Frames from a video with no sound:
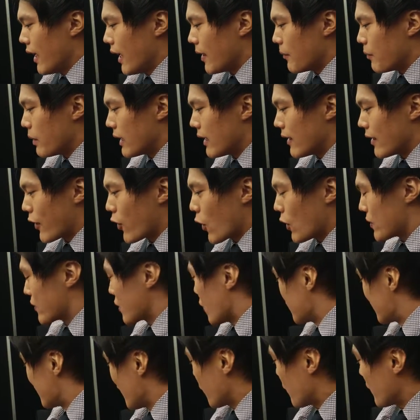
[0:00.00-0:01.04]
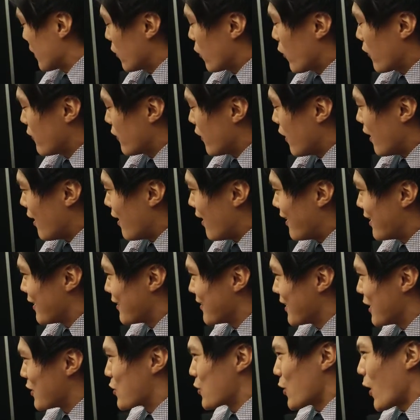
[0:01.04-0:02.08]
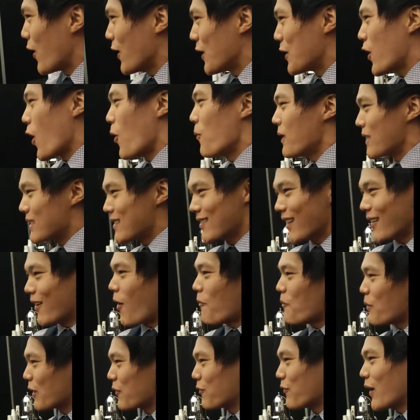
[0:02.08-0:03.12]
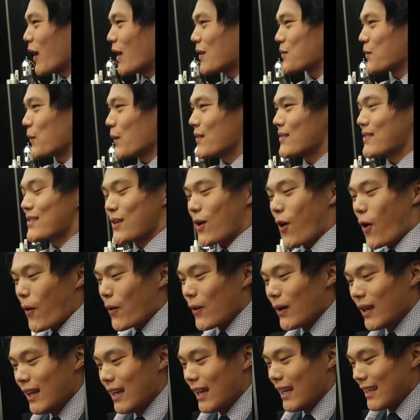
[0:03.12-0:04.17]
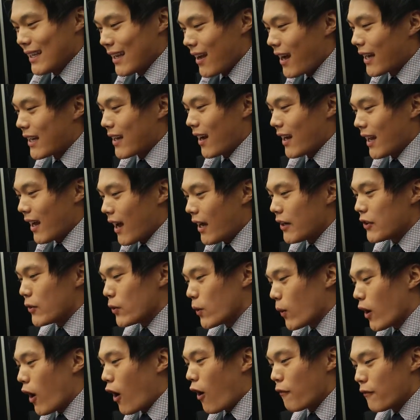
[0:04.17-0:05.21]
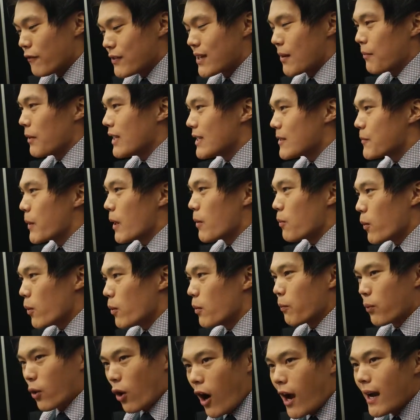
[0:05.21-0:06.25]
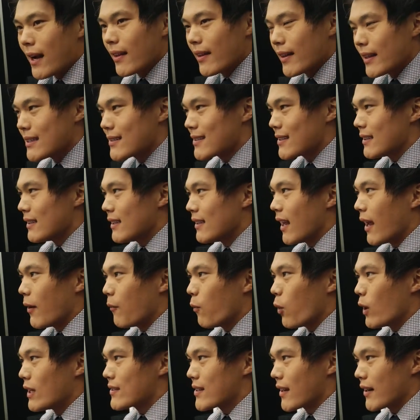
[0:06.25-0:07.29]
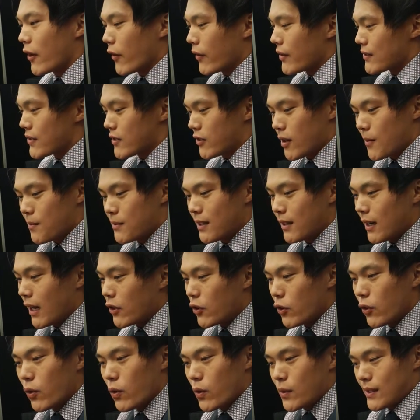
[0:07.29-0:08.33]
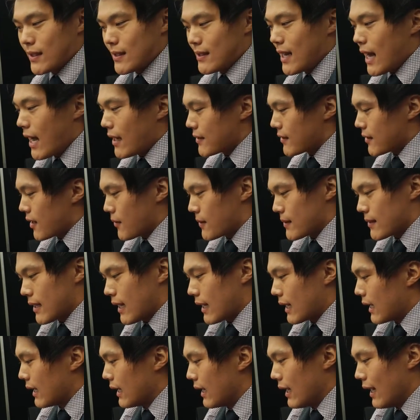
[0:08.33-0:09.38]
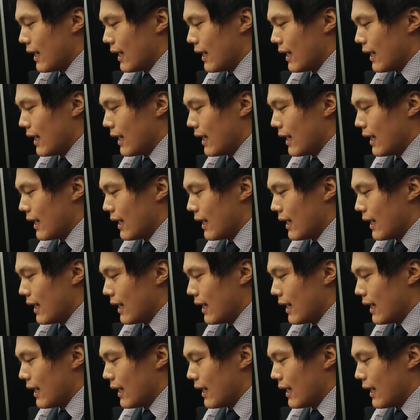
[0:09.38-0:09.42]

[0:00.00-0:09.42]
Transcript: he'd been in close contact with a lot of uh, Australian comics that I'm big fans with. So yeah, I kind of I knew of some of these people prior to this, and, and once I got the script and I knew who was attached, I was like,